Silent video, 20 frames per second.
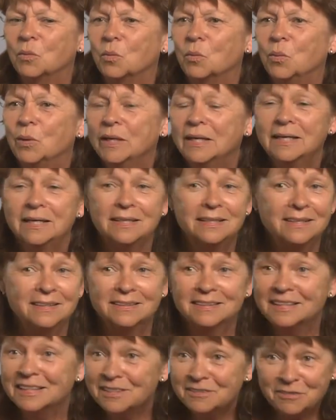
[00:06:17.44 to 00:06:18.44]
We
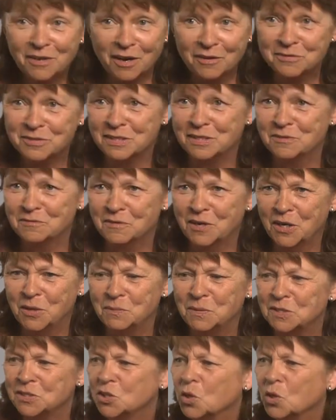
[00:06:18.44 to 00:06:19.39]
live off the environment,